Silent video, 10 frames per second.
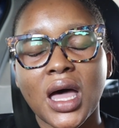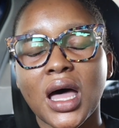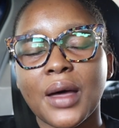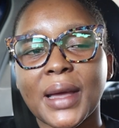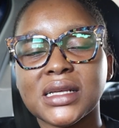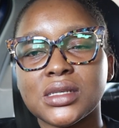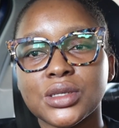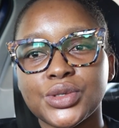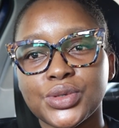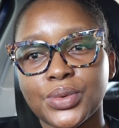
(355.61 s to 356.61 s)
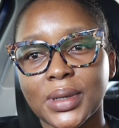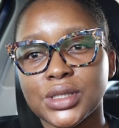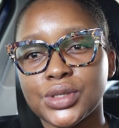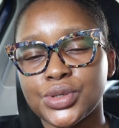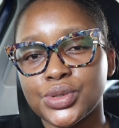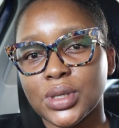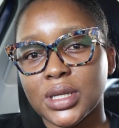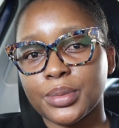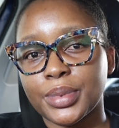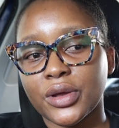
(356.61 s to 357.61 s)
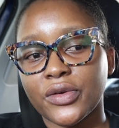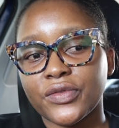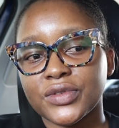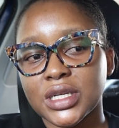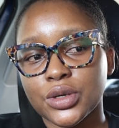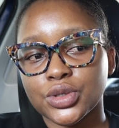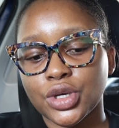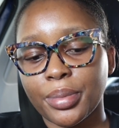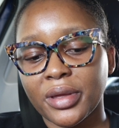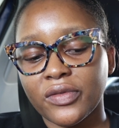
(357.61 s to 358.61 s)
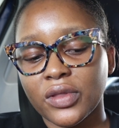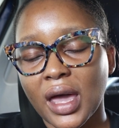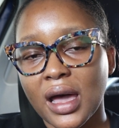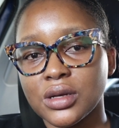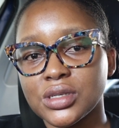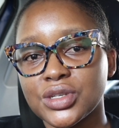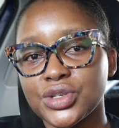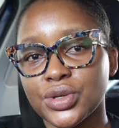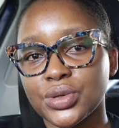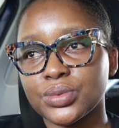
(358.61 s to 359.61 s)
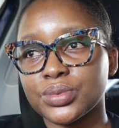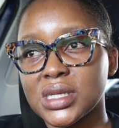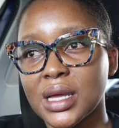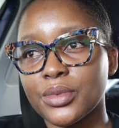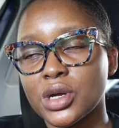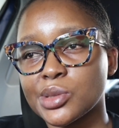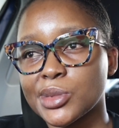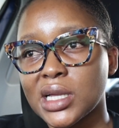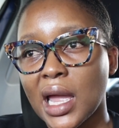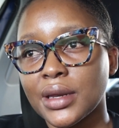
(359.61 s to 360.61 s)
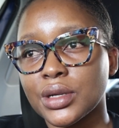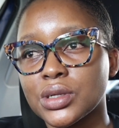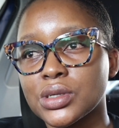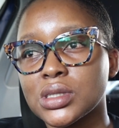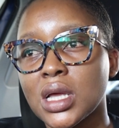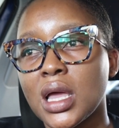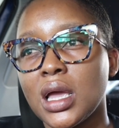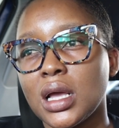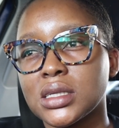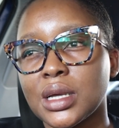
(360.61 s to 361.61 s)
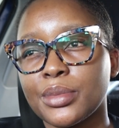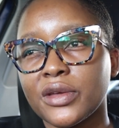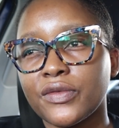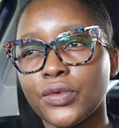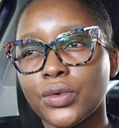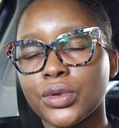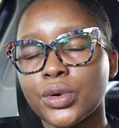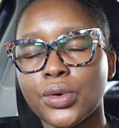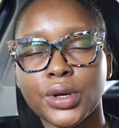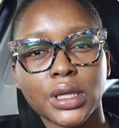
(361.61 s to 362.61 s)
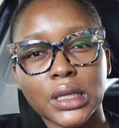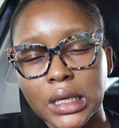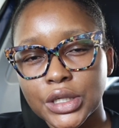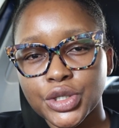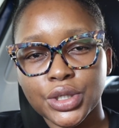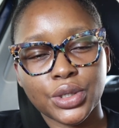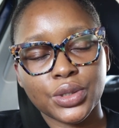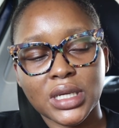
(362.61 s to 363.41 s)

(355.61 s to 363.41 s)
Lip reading: I still do want to do a little bit of deco shopping for the house, you know, some Christmas candles and something for the corner in the kitchen, you know,